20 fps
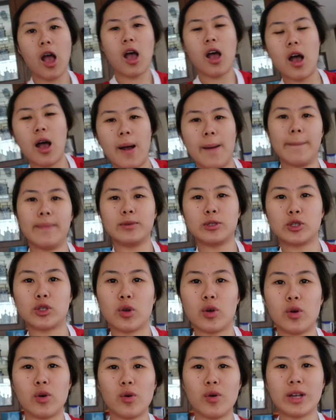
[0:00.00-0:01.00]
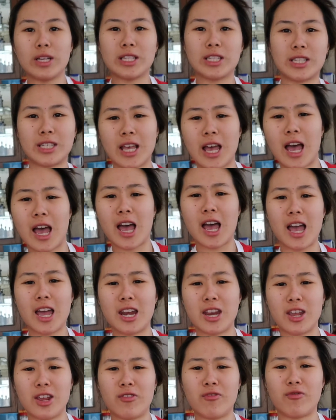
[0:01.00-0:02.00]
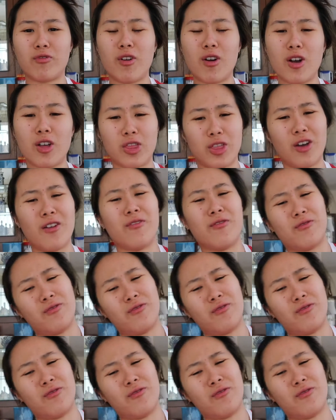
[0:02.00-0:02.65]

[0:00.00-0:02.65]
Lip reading: I'm so excited for the